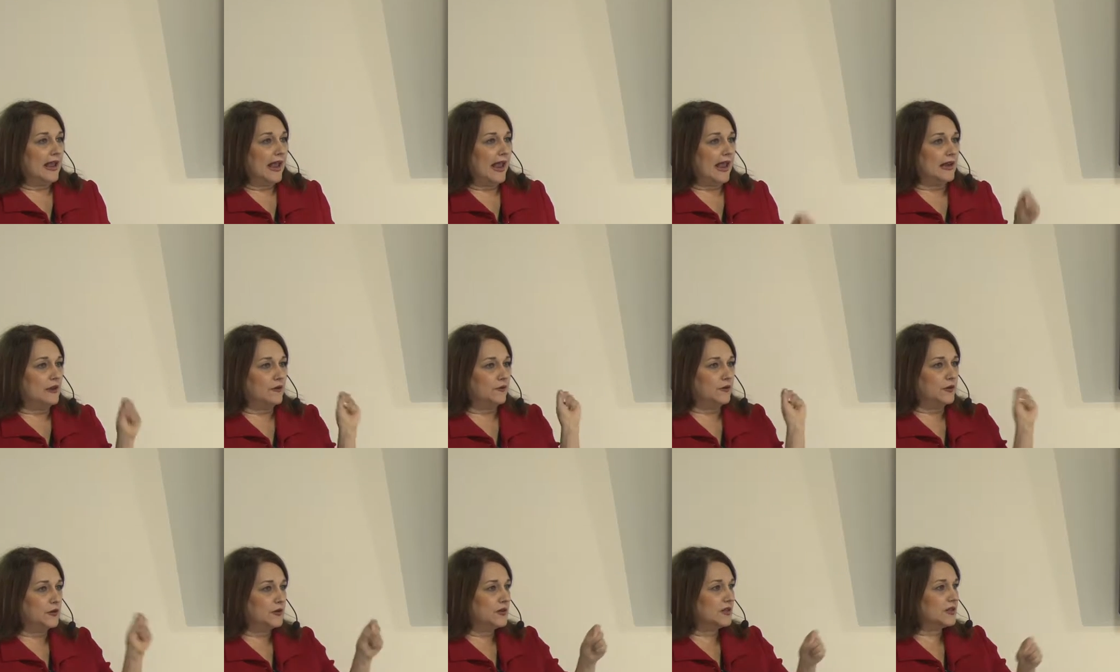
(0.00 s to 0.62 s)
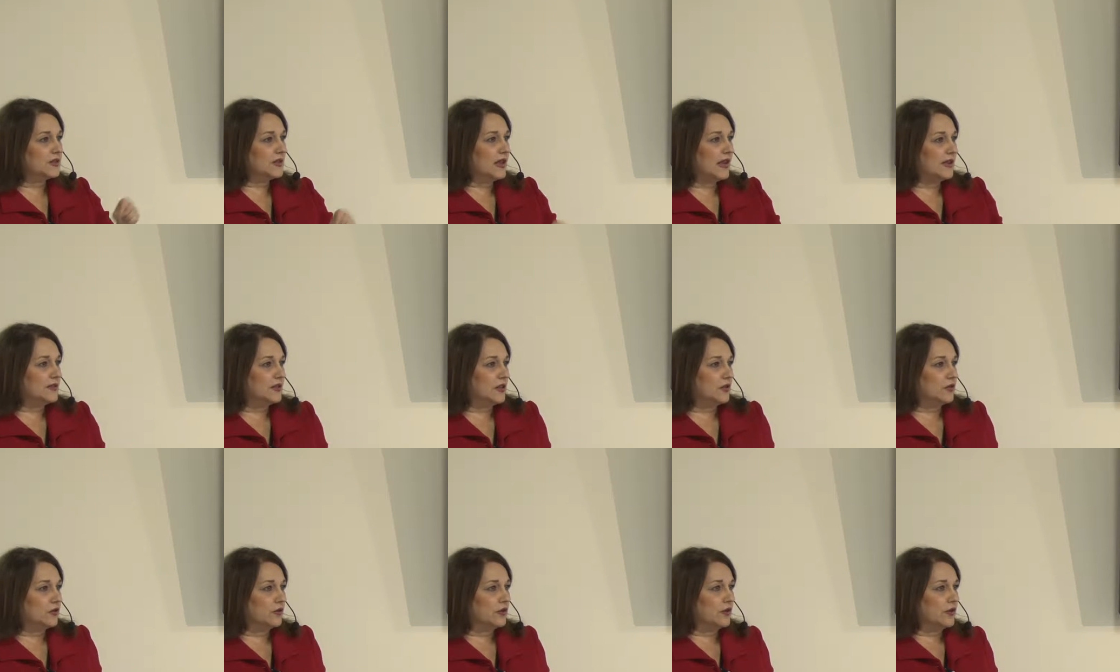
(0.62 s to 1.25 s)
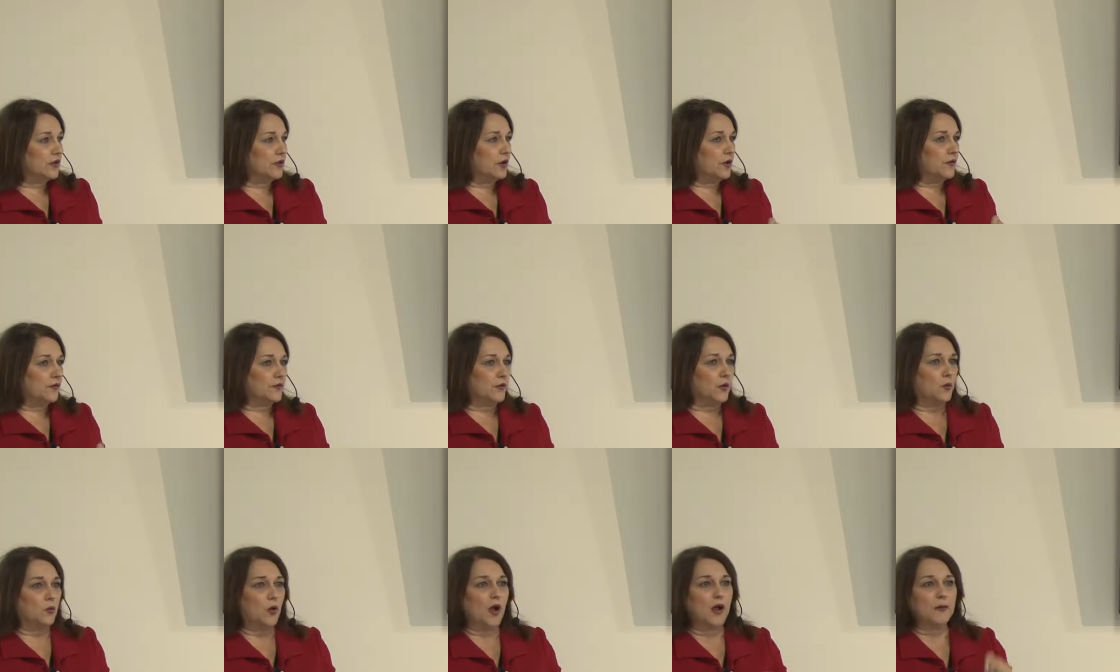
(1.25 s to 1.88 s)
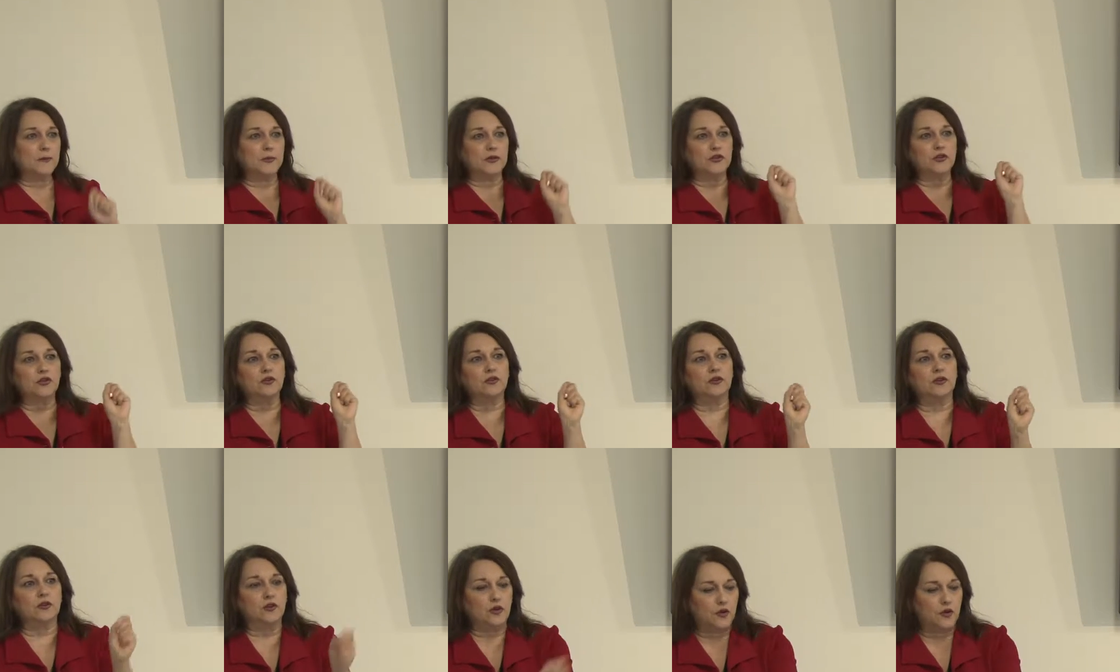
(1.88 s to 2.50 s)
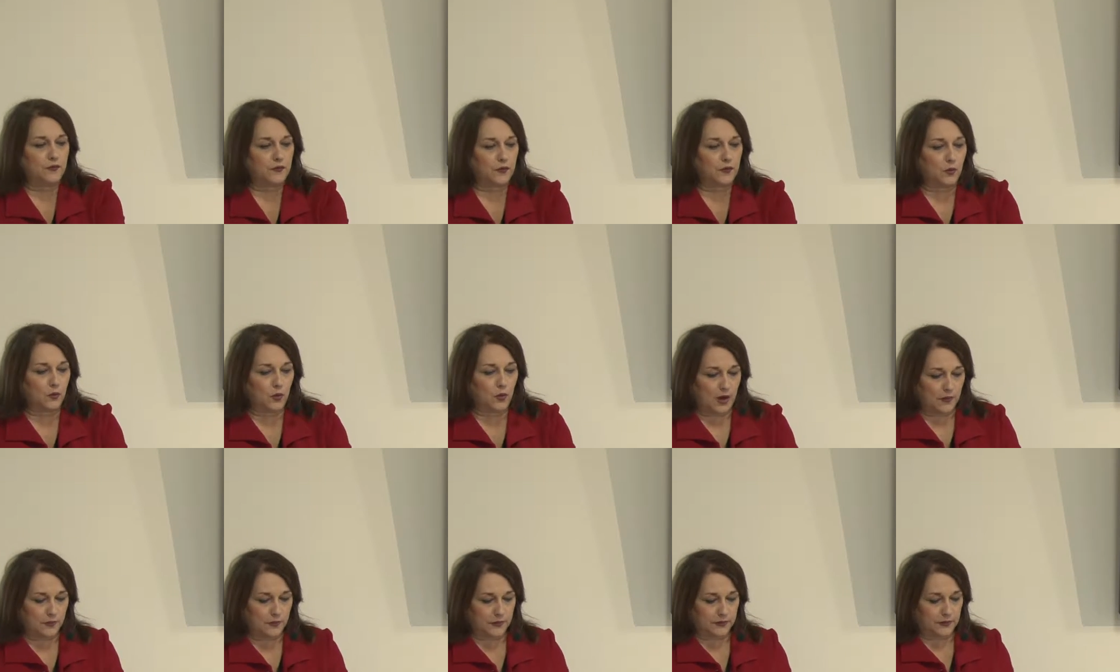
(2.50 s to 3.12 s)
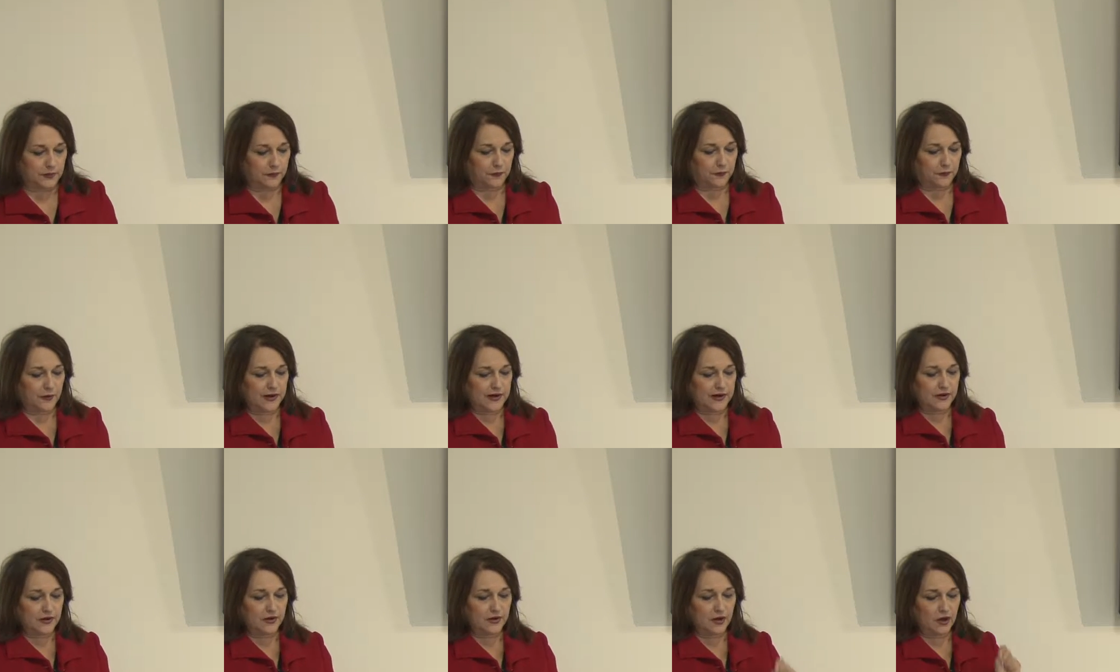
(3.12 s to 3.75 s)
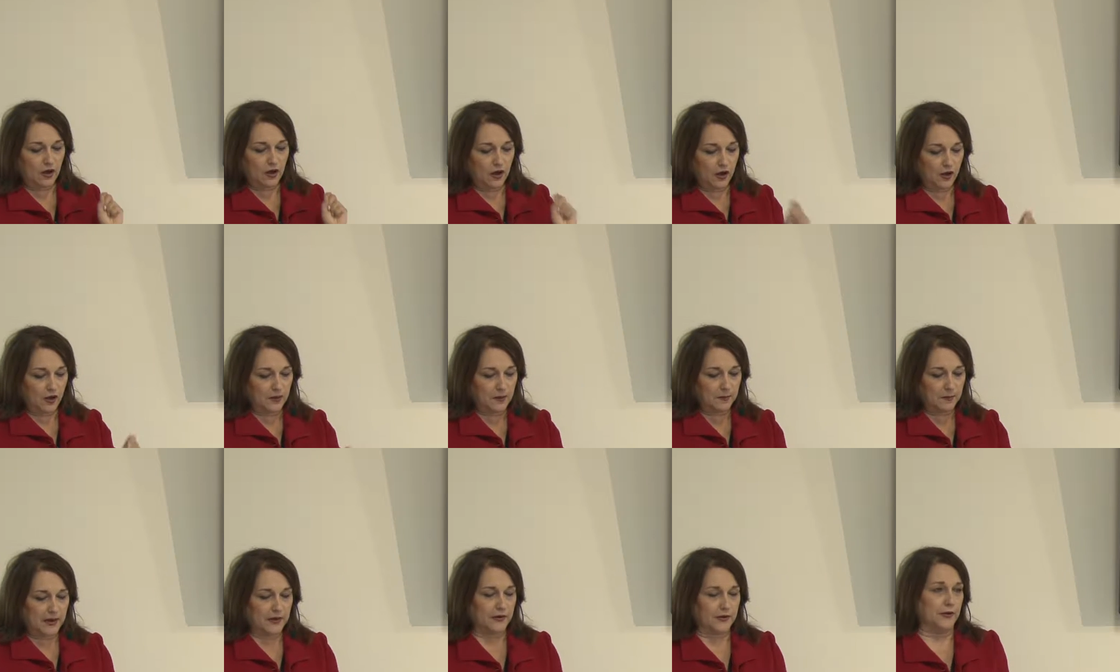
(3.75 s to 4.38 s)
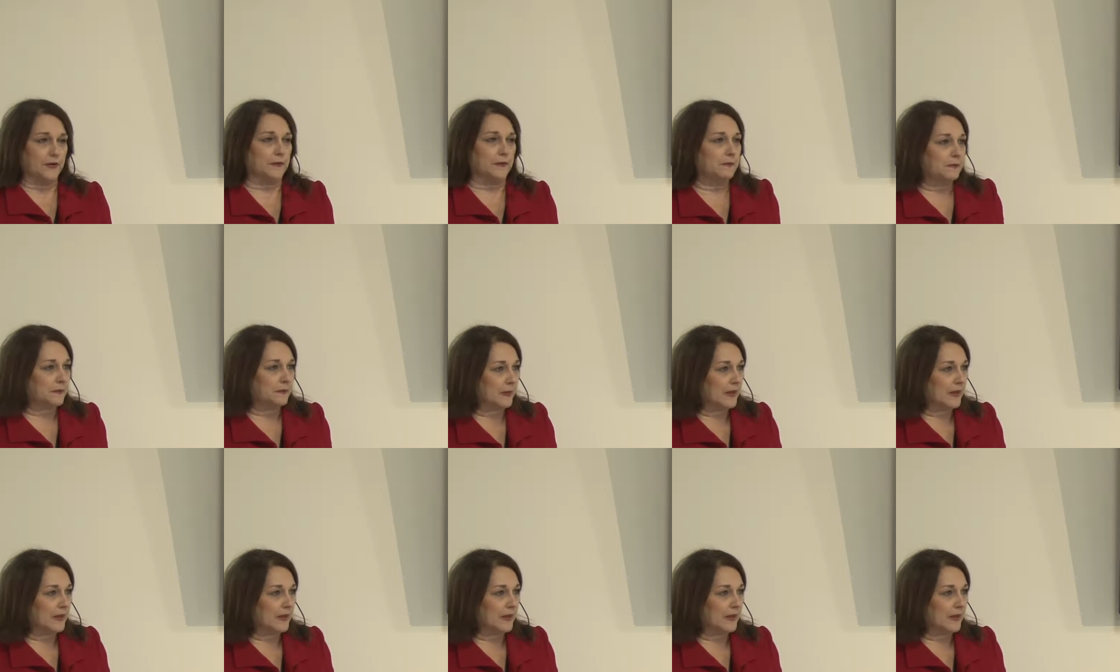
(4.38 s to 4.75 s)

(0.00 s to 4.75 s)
And if you decide that you're going to go for a walk, but you're going to go for a walk with a friend, all the better.